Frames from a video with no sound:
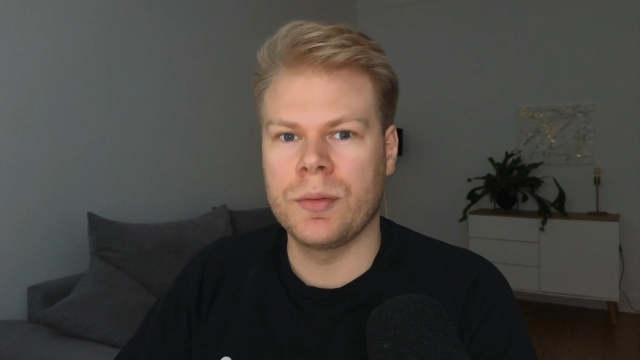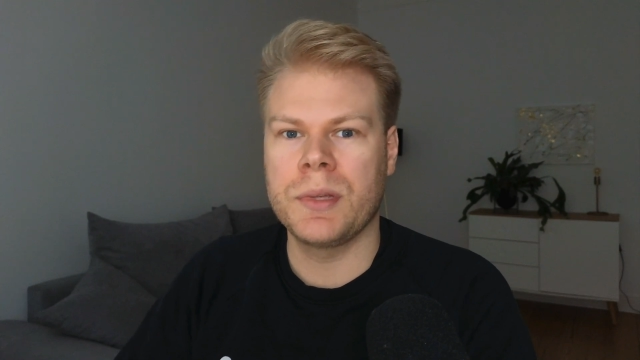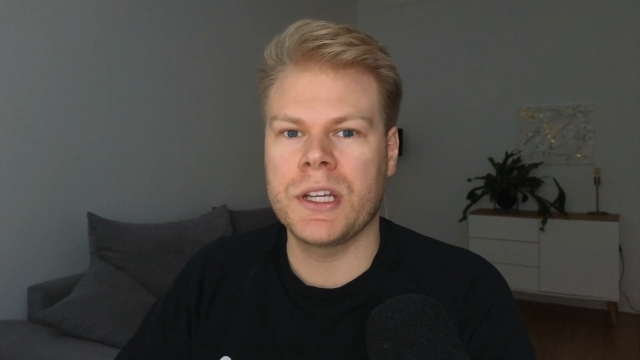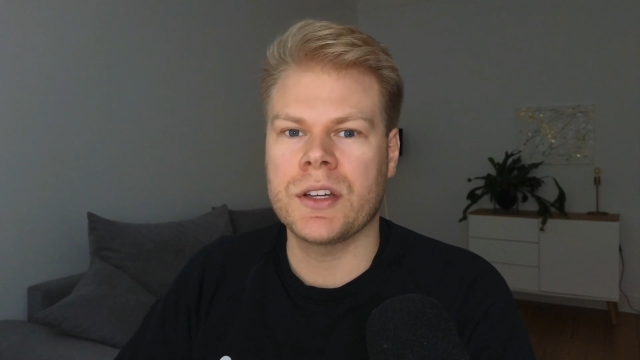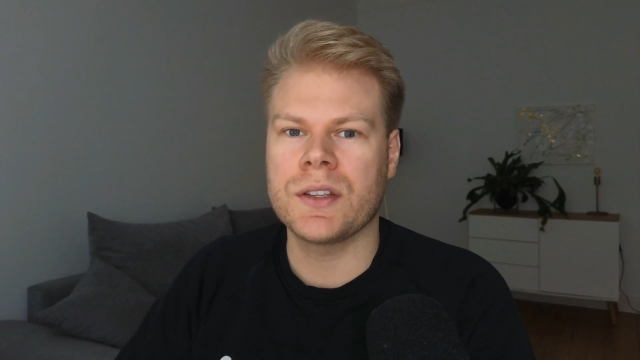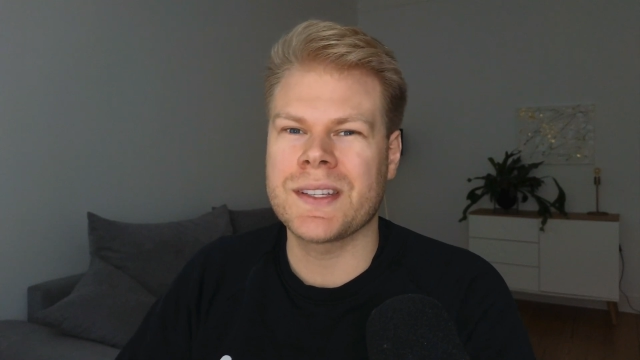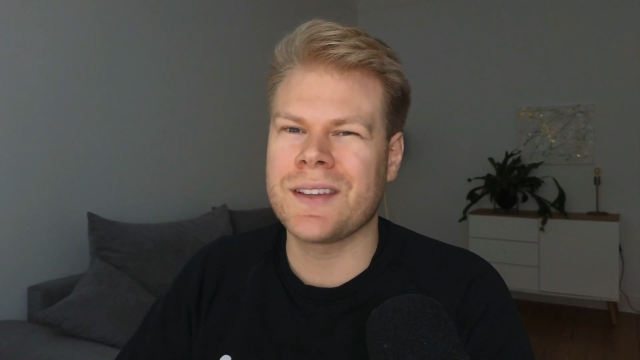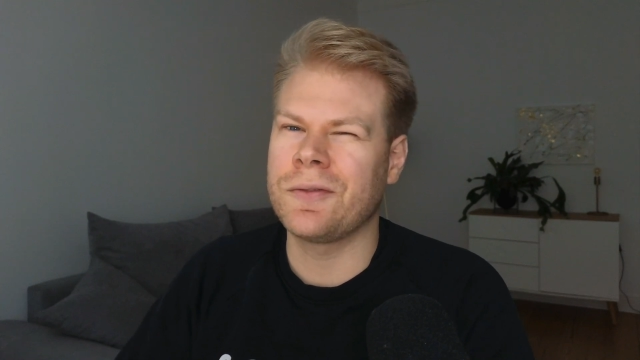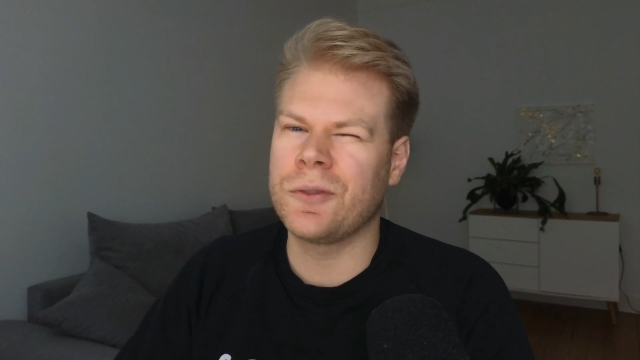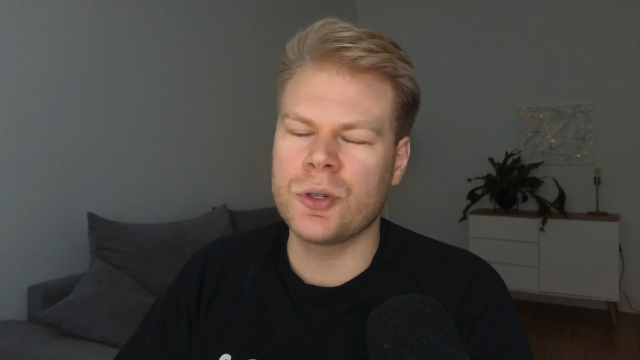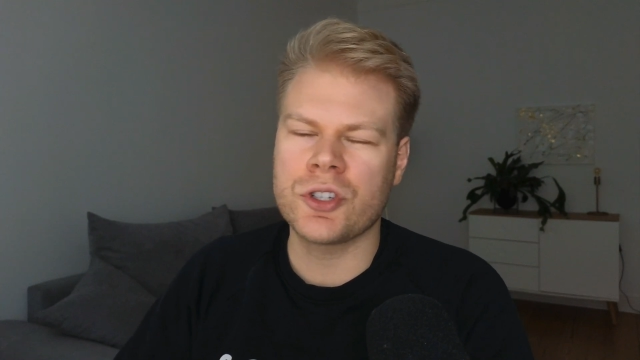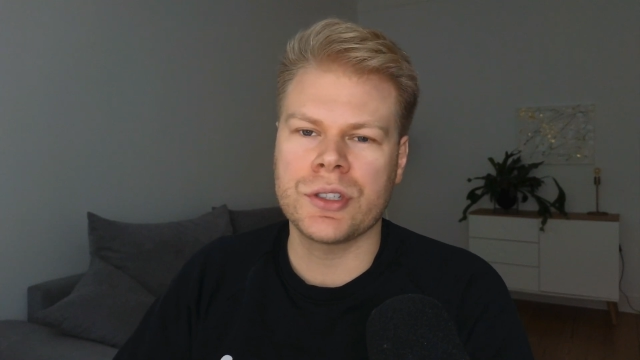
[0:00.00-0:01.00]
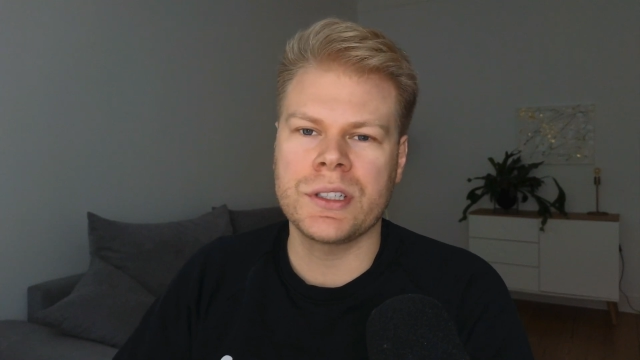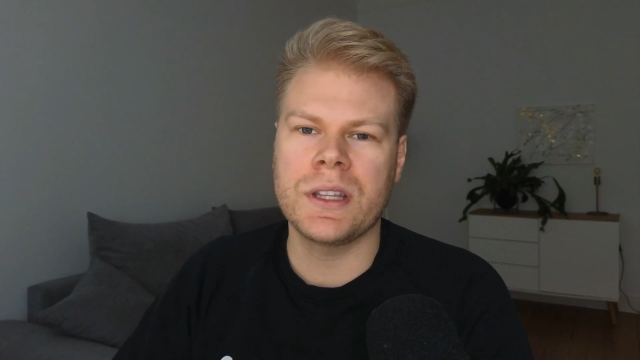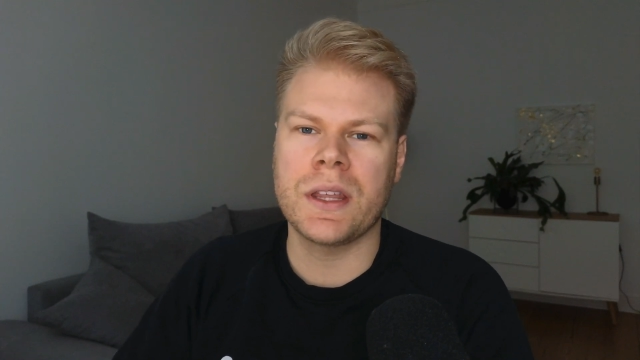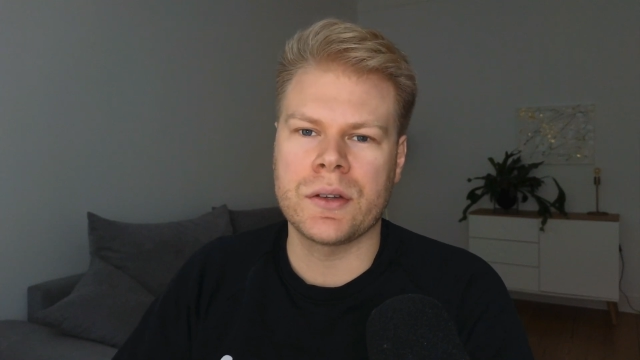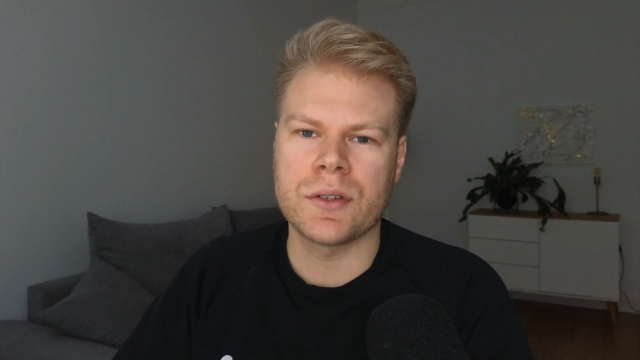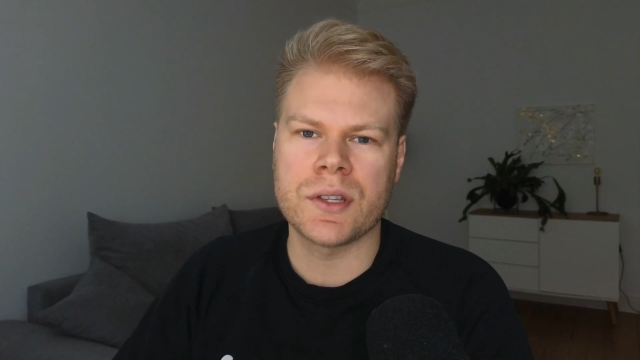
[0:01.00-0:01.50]
because unfortunately
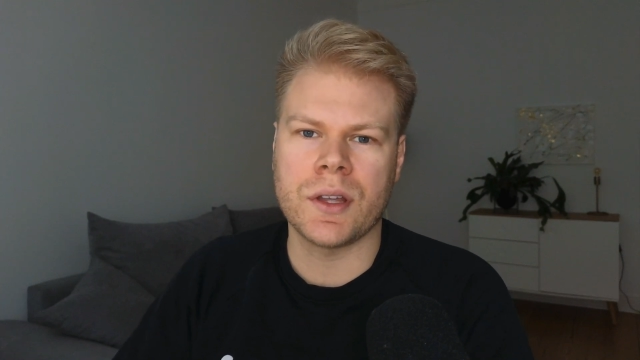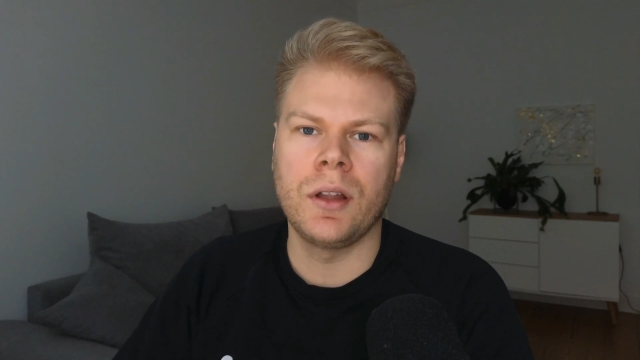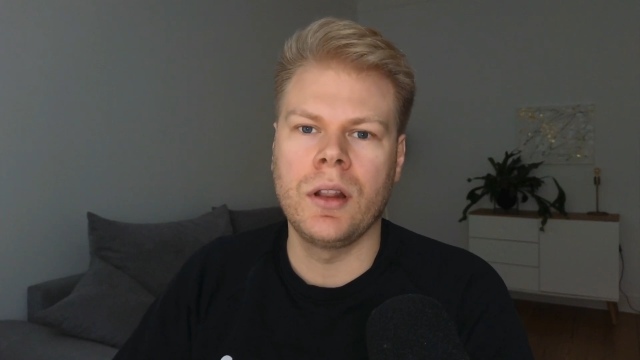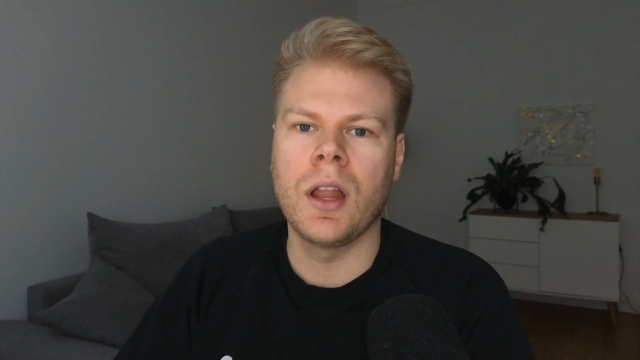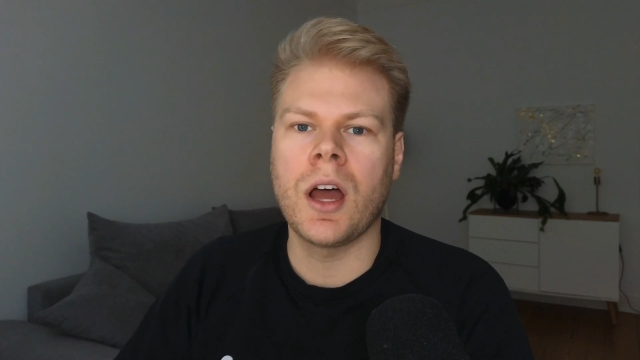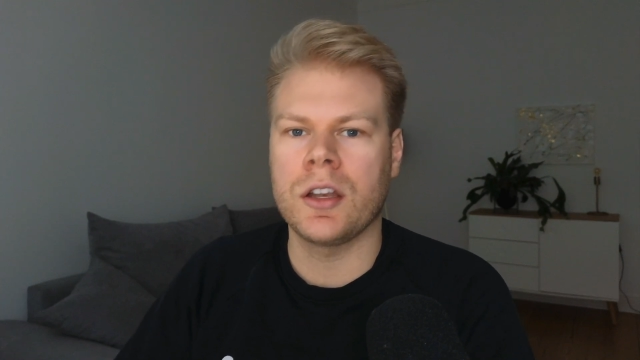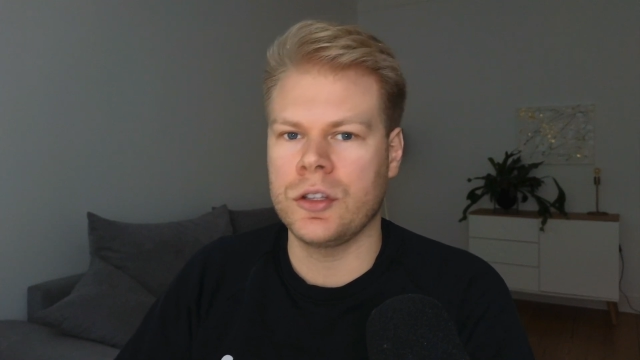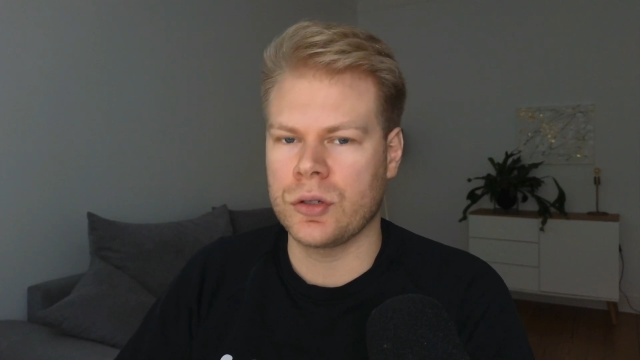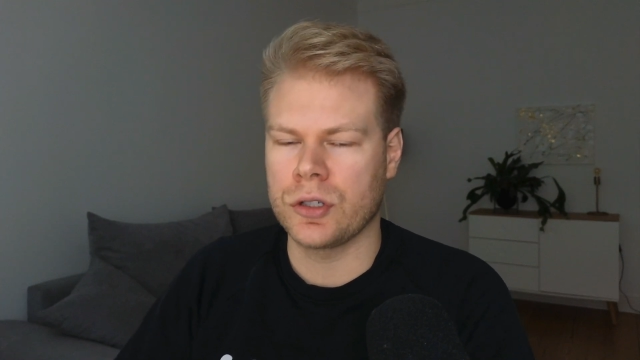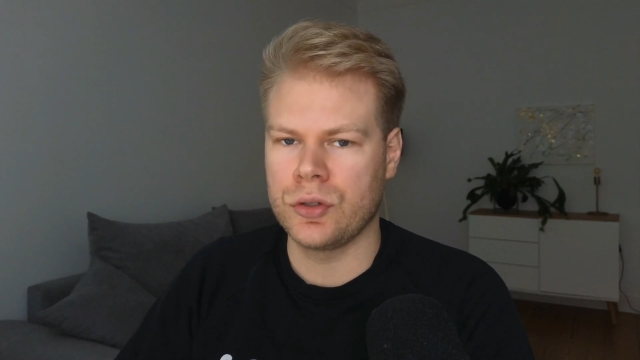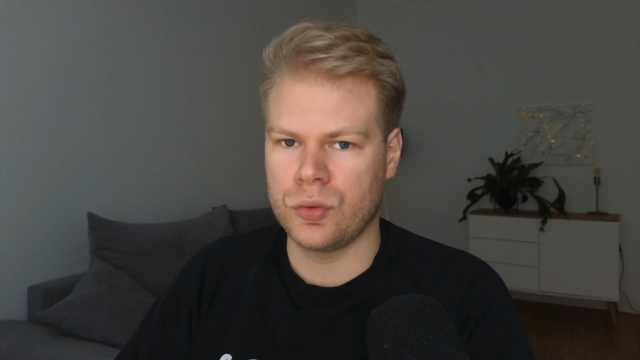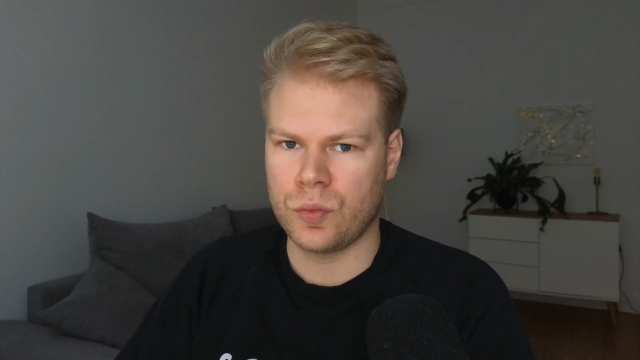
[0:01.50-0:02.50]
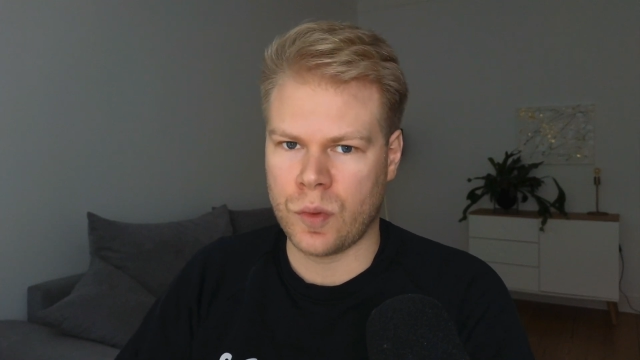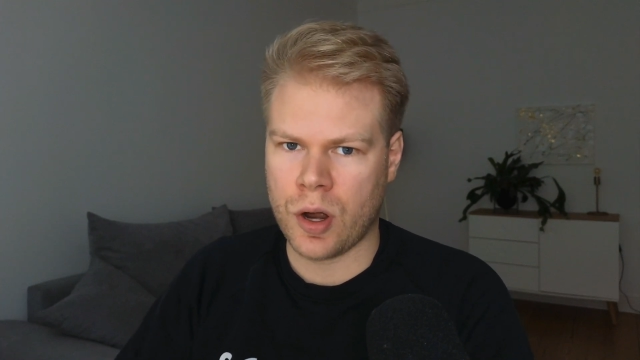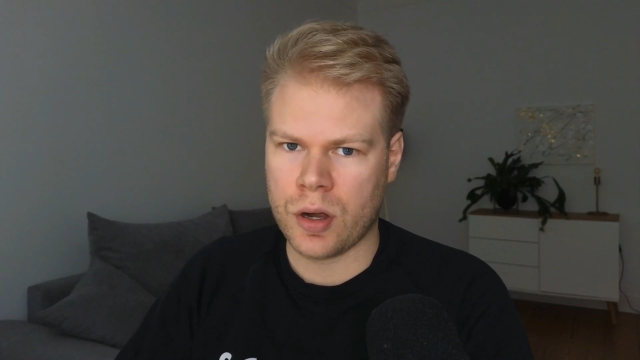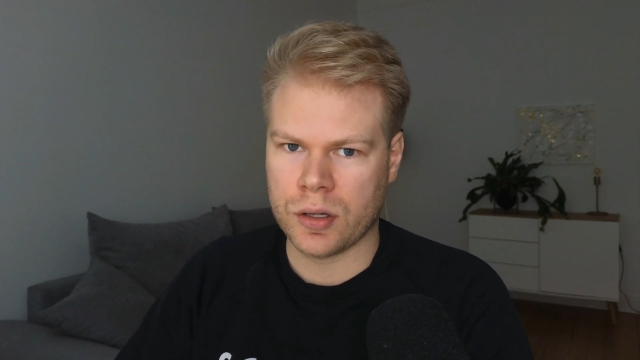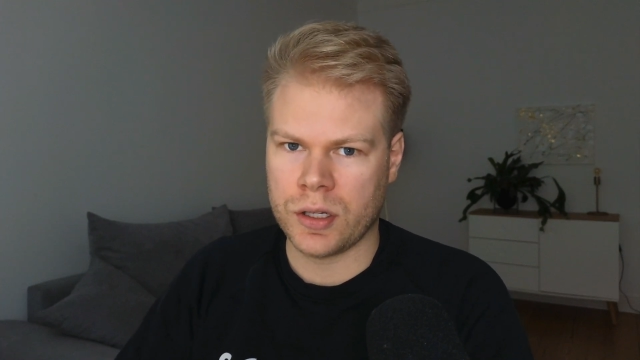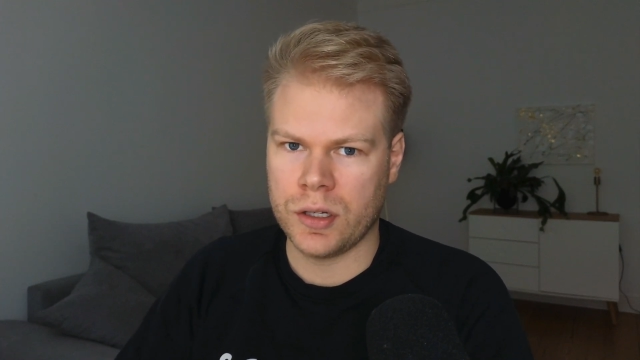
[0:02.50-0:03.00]
there's a lot you can do
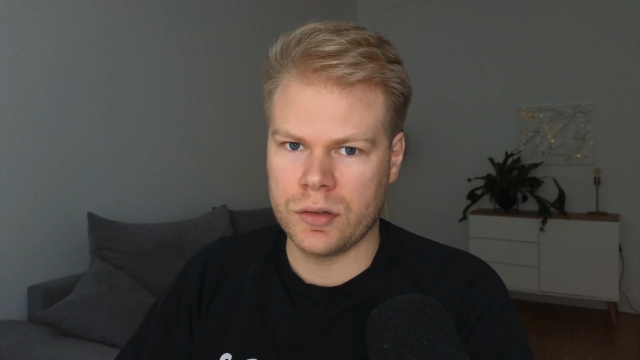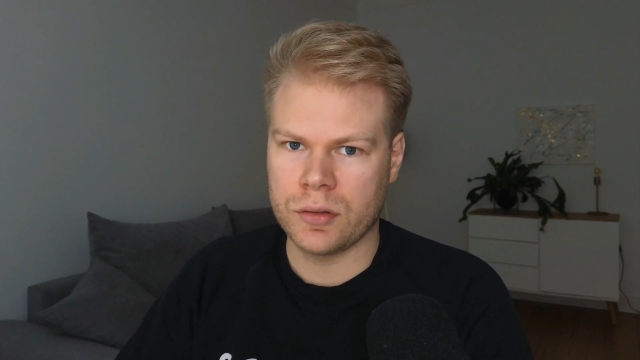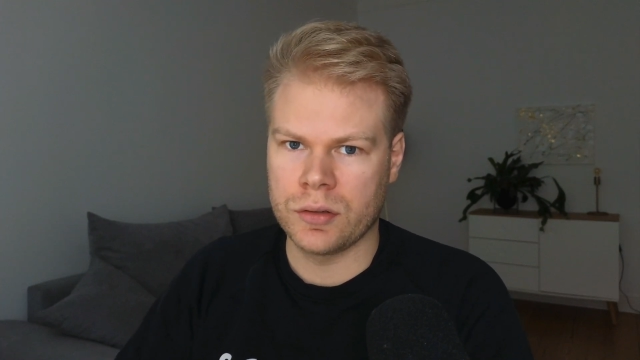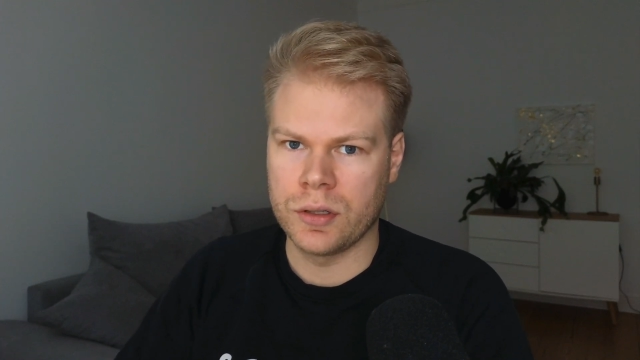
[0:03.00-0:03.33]
wrong here.